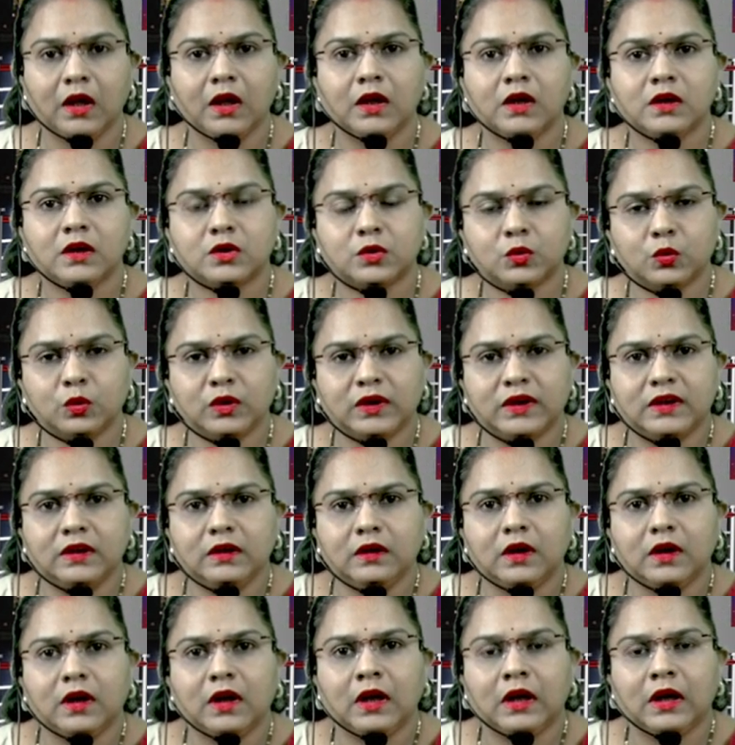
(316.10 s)
Student,
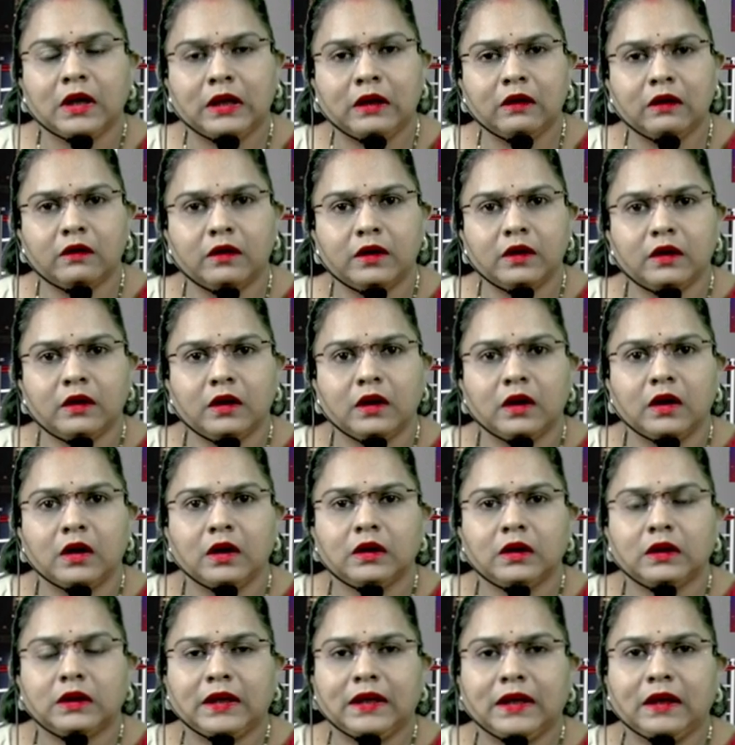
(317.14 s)
here
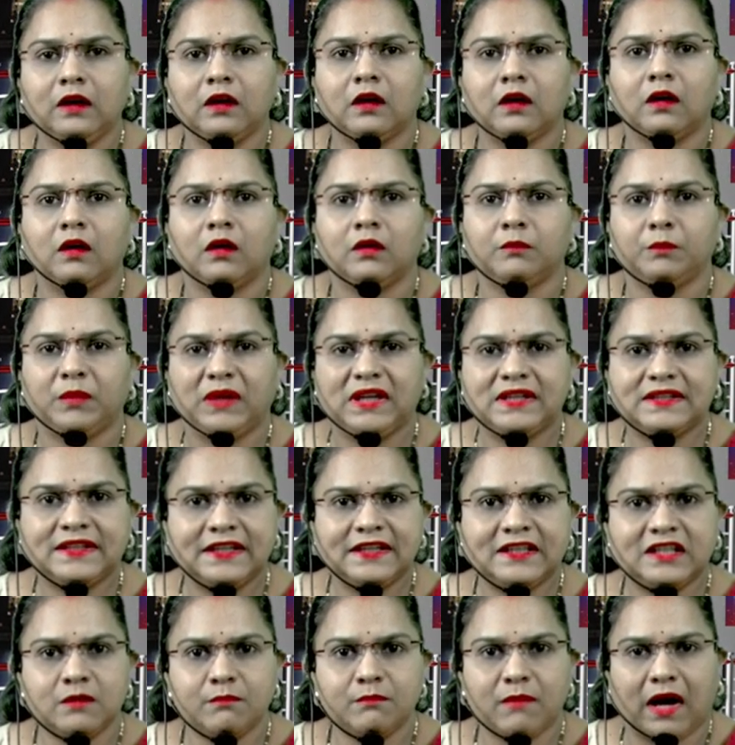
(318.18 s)
the
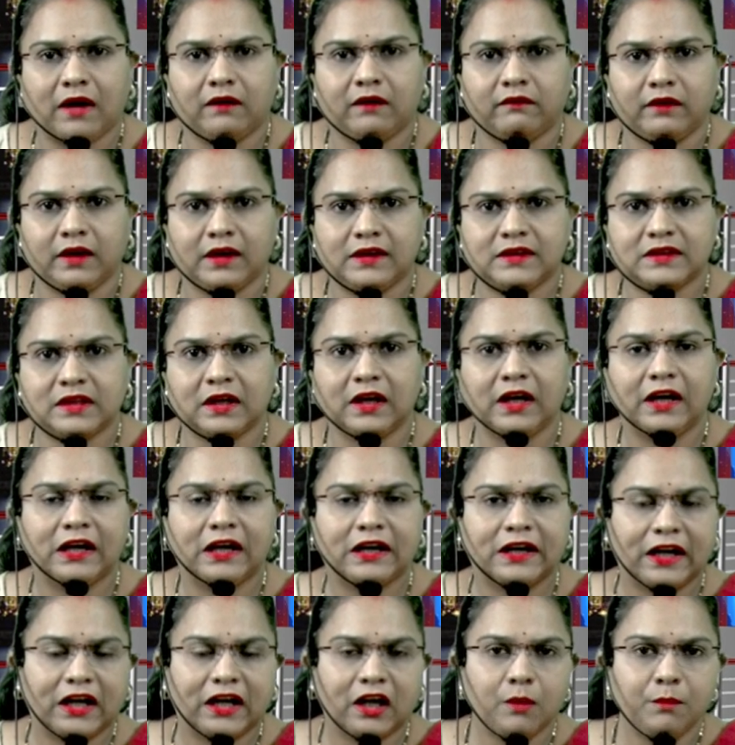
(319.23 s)
BCG matrix
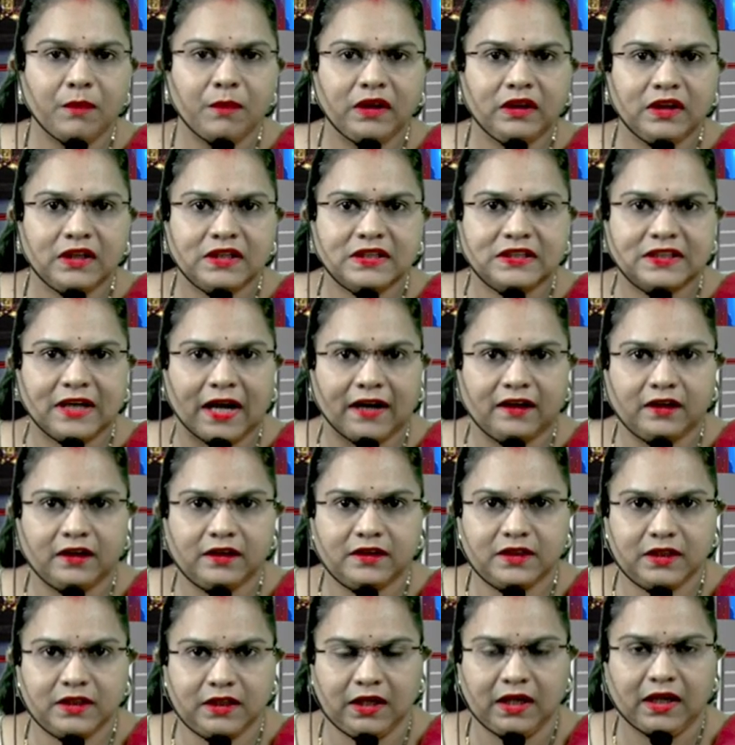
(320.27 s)
recommend a
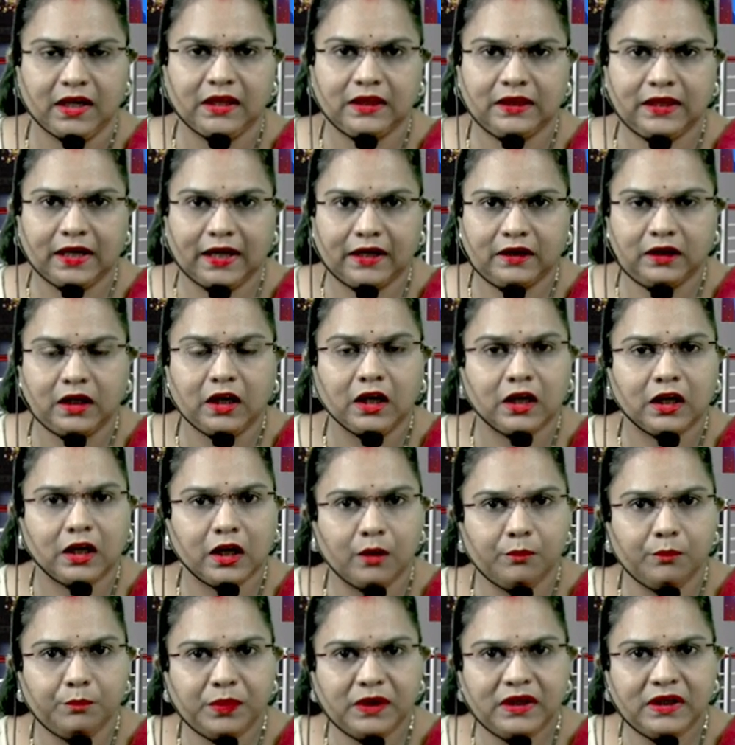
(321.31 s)
strategy that
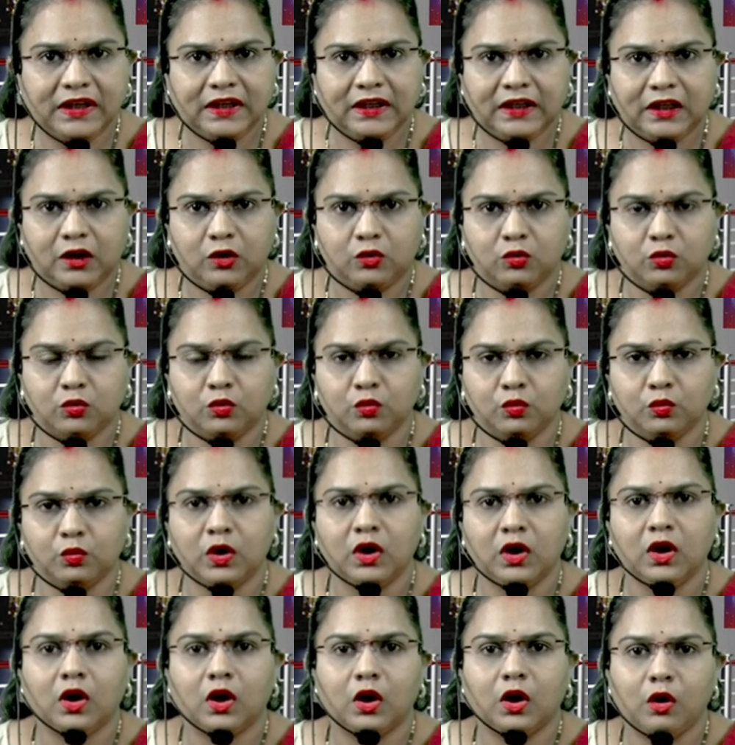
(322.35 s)
company need to do
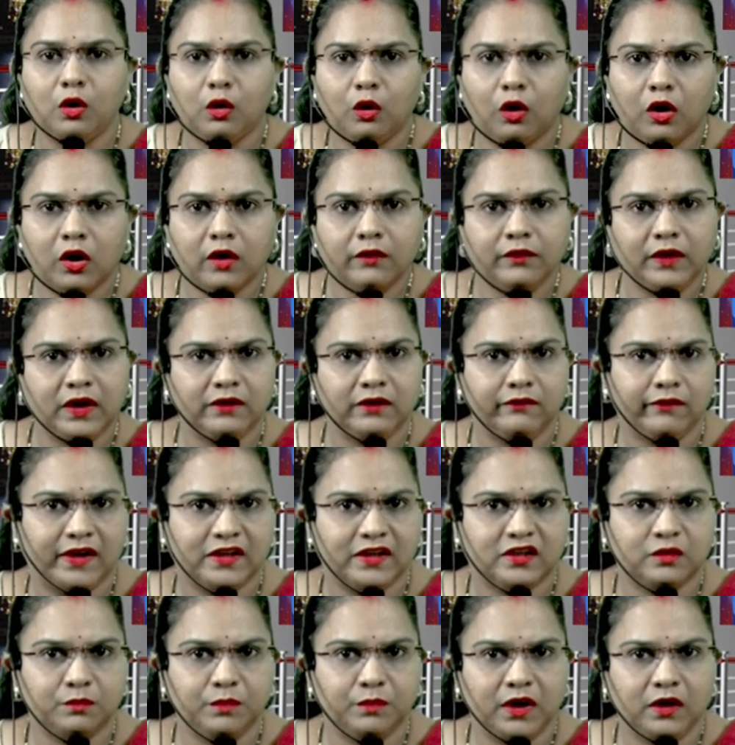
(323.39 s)
a lot of
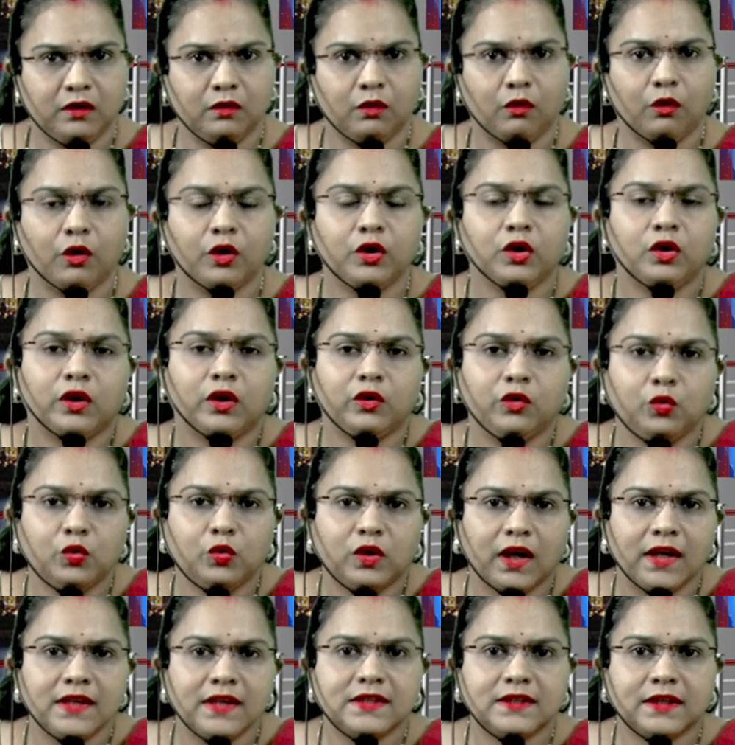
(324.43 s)
investment, or you
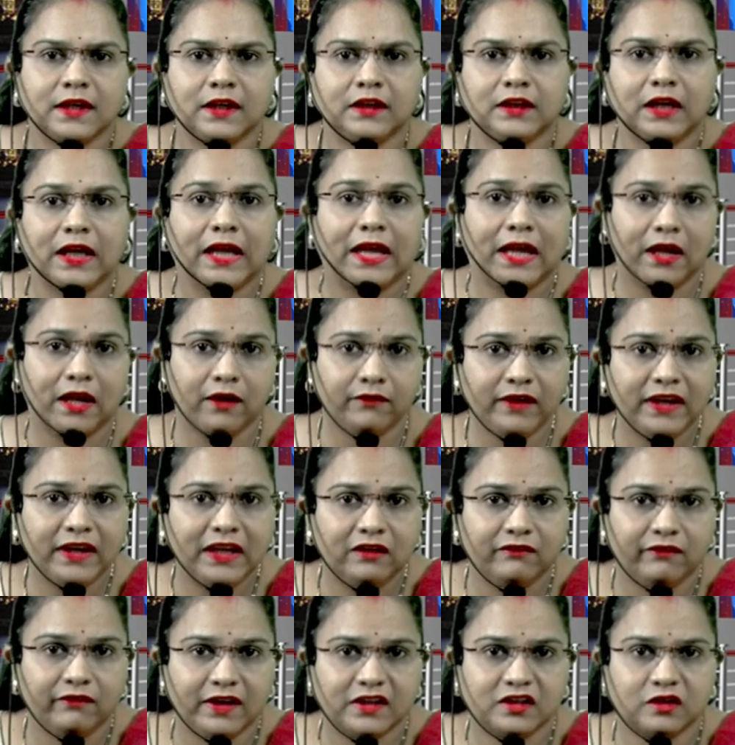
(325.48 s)
can say the heavy
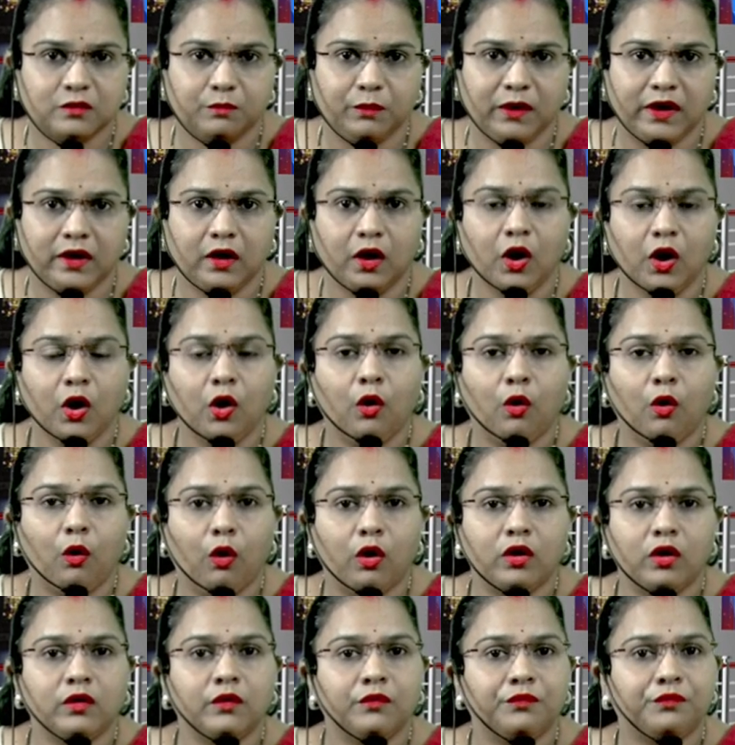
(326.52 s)
investment,
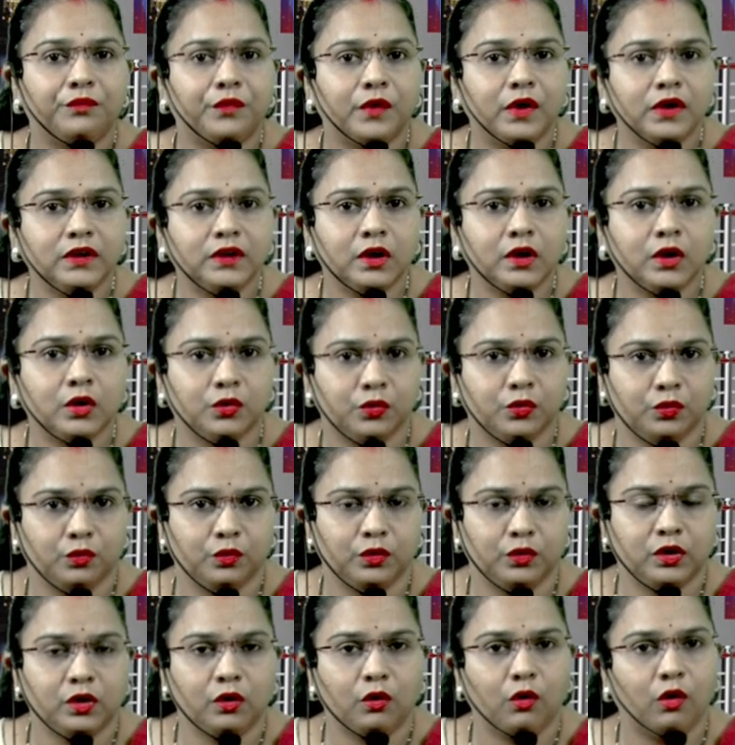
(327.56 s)
on further
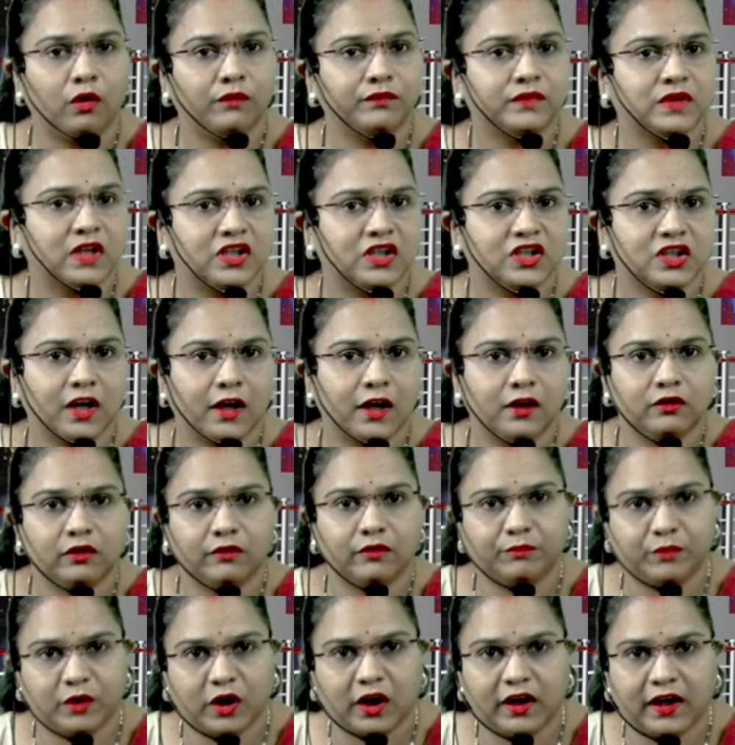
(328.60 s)
growth of such kind
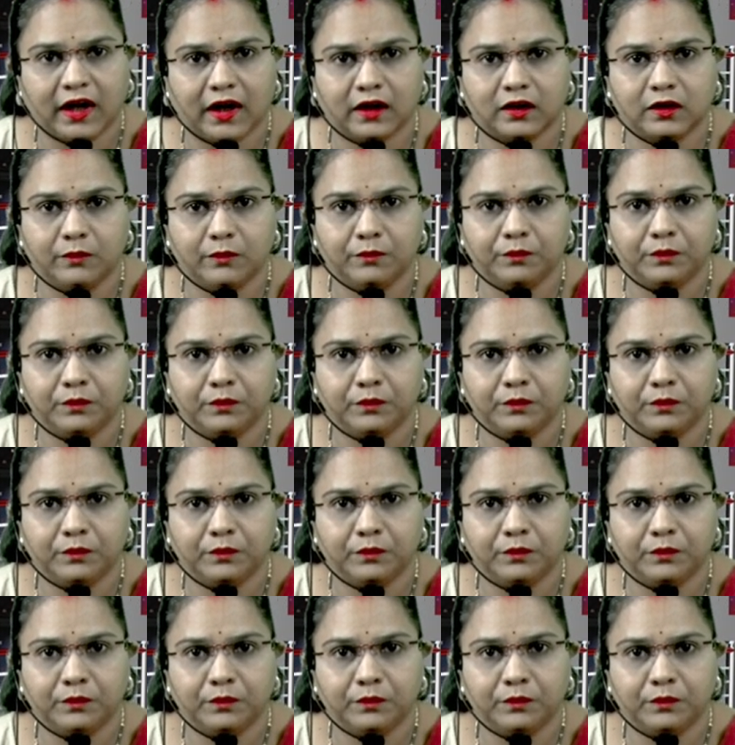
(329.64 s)
of product.